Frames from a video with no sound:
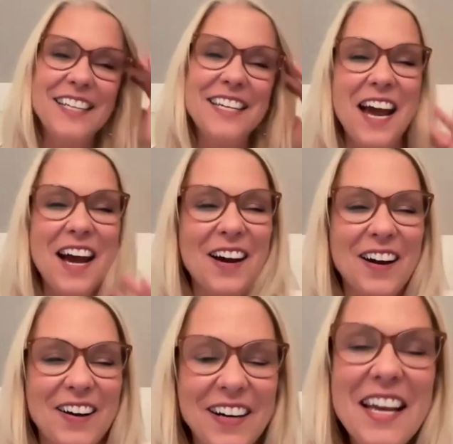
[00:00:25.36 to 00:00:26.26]
no,
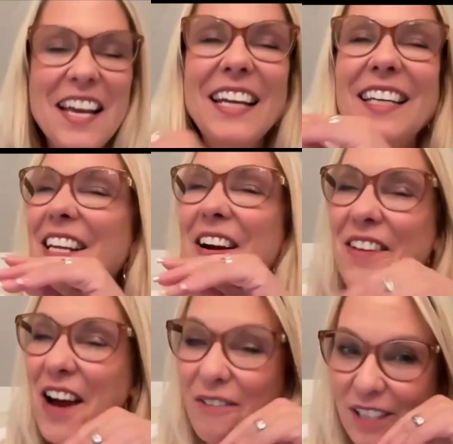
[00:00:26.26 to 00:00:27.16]
no,
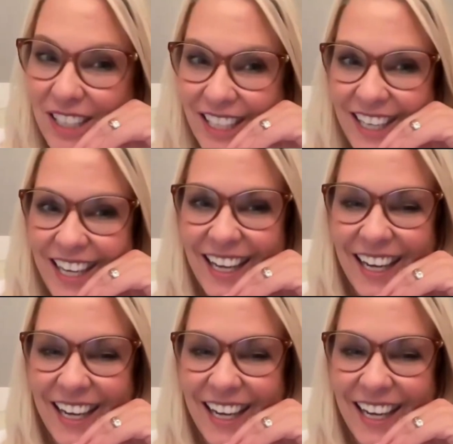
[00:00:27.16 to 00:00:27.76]
not really.